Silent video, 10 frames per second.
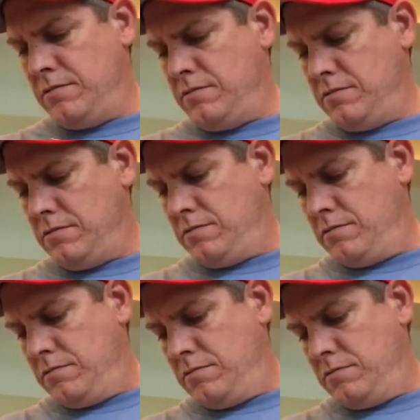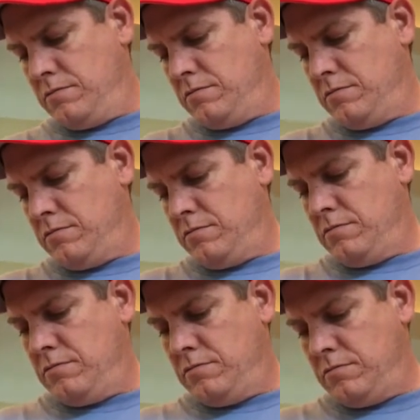
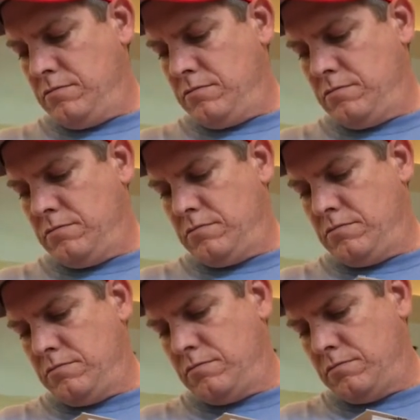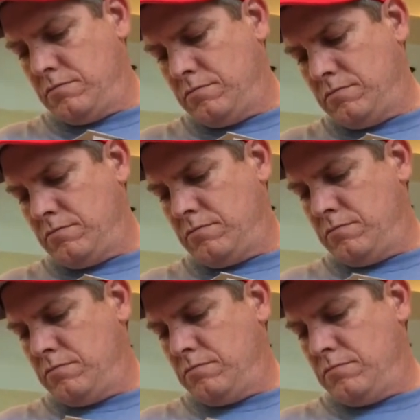
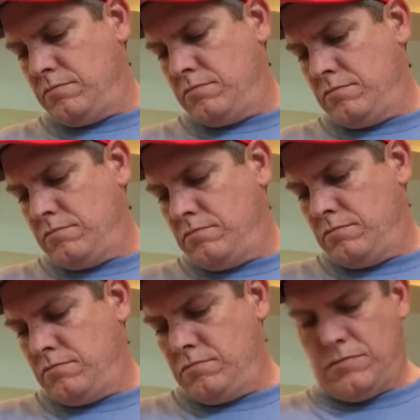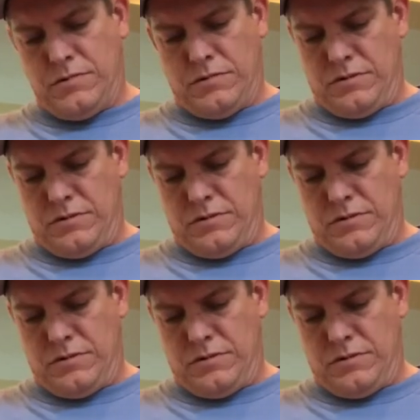Nobody speaks.